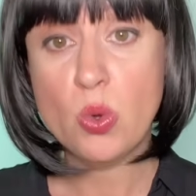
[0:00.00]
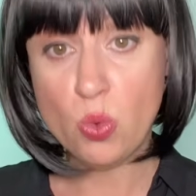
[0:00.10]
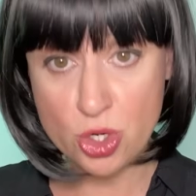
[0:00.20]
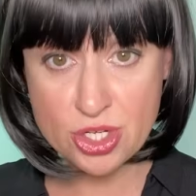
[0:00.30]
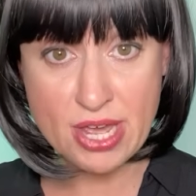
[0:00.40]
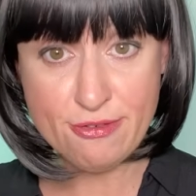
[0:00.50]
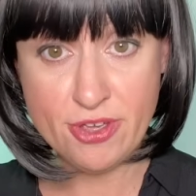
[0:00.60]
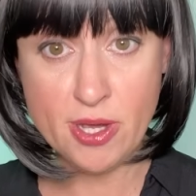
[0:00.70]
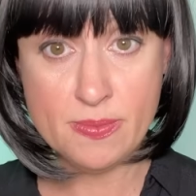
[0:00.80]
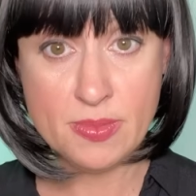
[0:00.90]
Watch that
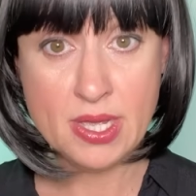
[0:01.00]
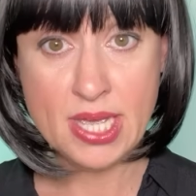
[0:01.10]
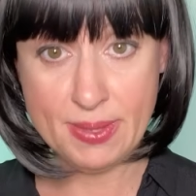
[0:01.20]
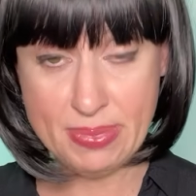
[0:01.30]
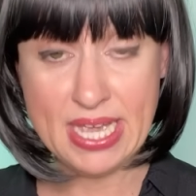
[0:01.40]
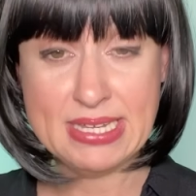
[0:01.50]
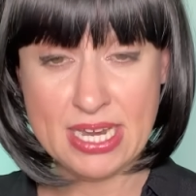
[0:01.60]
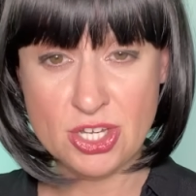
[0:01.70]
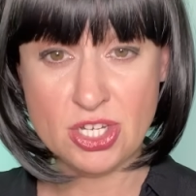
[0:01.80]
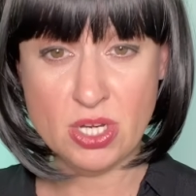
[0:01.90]
film and pay
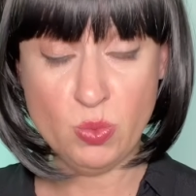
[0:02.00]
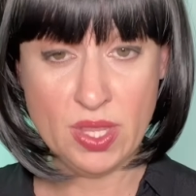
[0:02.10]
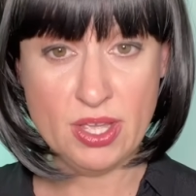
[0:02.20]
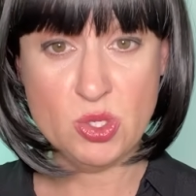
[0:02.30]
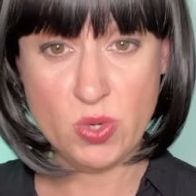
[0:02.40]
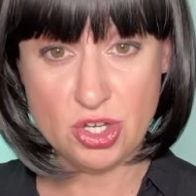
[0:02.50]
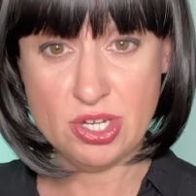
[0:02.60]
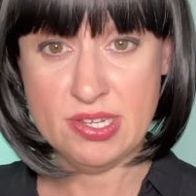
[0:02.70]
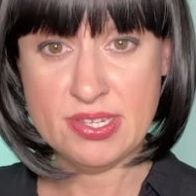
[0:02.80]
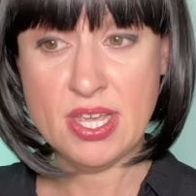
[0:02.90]
attention when those
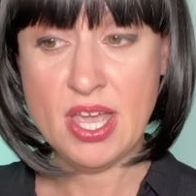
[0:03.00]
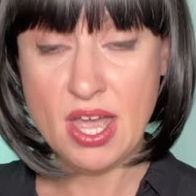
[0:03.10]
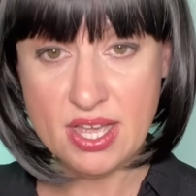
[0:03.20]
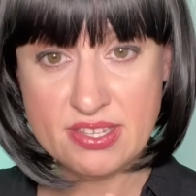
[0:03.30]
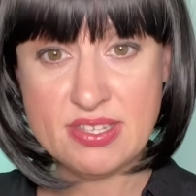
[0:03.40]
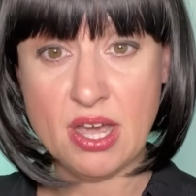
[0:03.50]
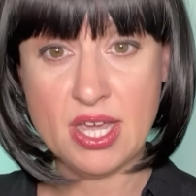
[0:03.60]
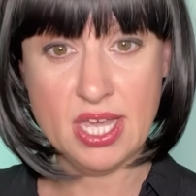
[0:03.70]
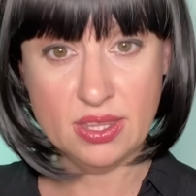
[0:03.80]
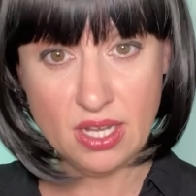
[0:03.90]
witches are
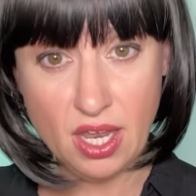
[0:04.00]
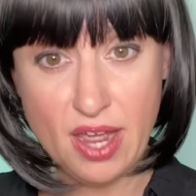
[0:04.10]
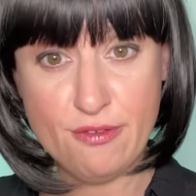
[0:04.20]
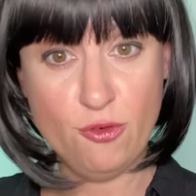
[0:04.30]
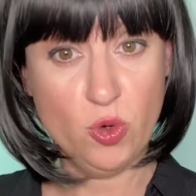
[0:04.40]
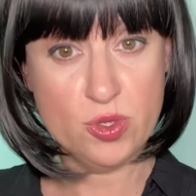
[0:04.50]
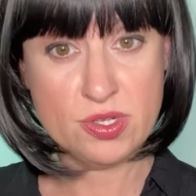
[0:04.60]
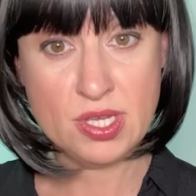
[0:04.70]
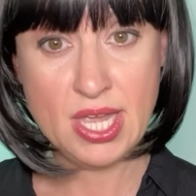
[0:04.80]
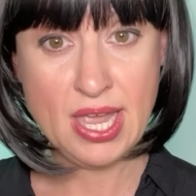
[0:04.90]
sucking the life
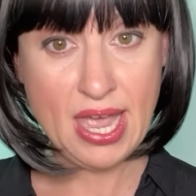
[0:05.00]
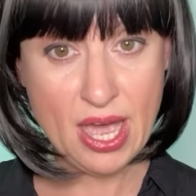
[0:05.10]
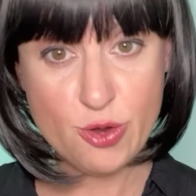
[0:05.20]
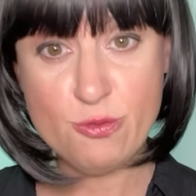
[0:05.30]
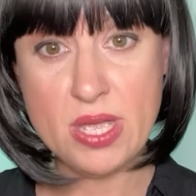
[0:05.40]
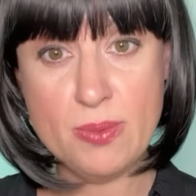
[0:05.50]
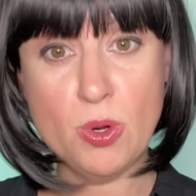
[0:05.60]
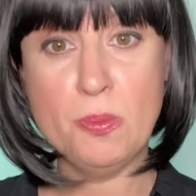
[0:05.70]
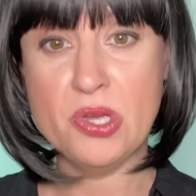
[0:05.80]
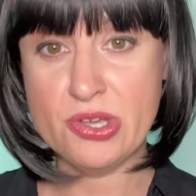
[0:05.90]
force out of people,
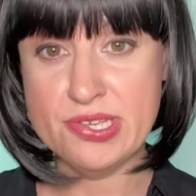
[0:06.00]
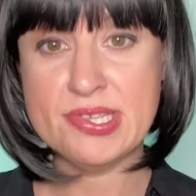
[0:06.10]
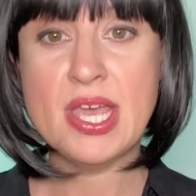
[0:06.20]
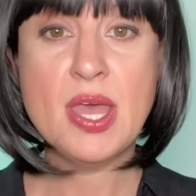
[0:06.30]
because